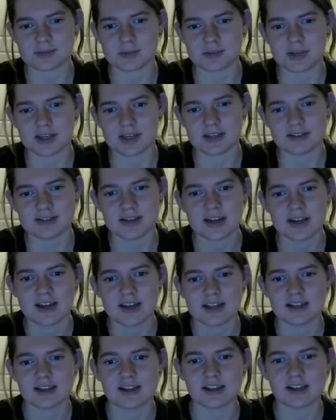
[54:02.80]
place,
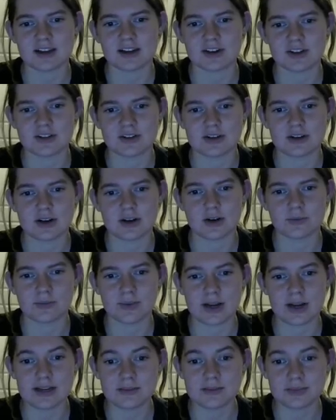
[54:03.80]
then click on a
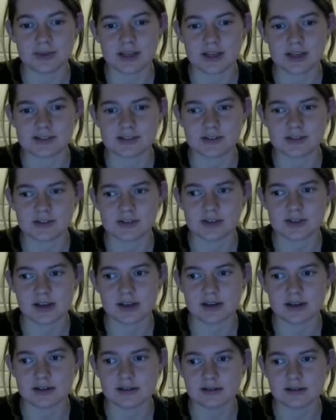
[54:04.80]
red place in your
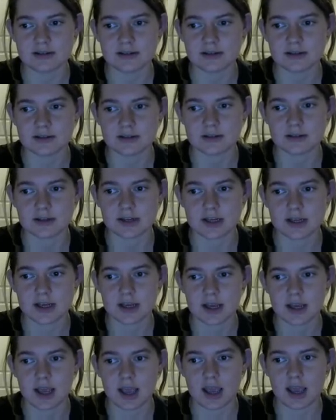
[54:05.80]
skin
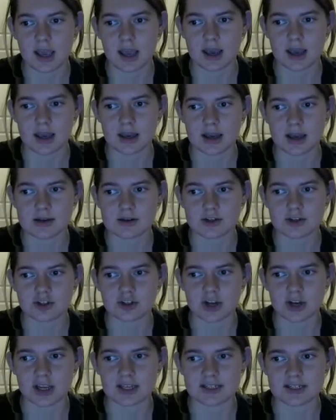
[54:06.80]
and
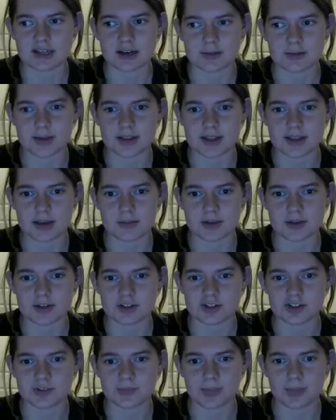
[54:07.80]
drag it down about that
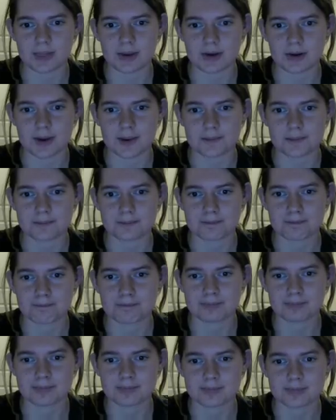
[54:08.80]
much. Okay.
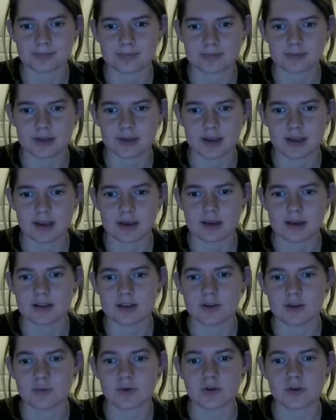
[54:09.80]

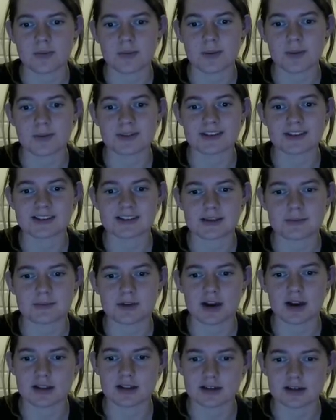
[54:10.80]
You won't come up with the same
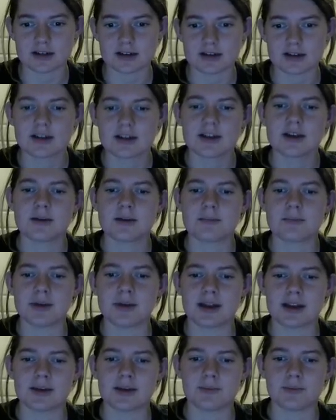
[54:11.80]
color,
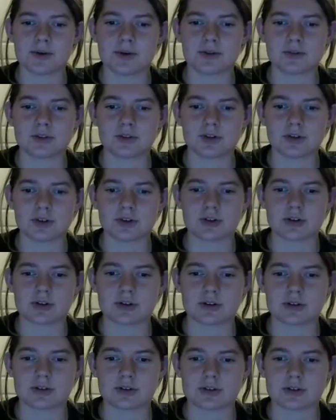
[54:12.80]
but it will look
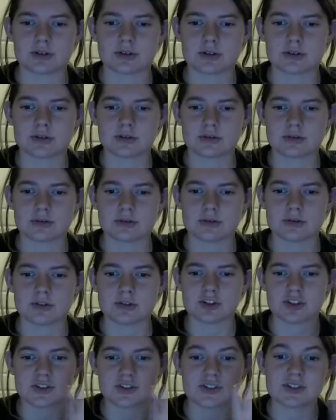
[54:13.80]

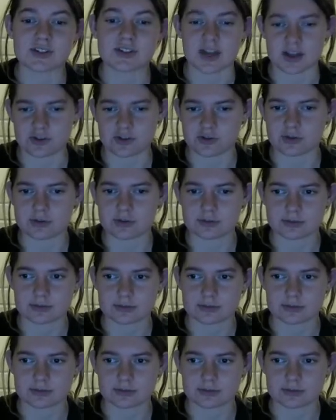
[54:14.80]
just as natural,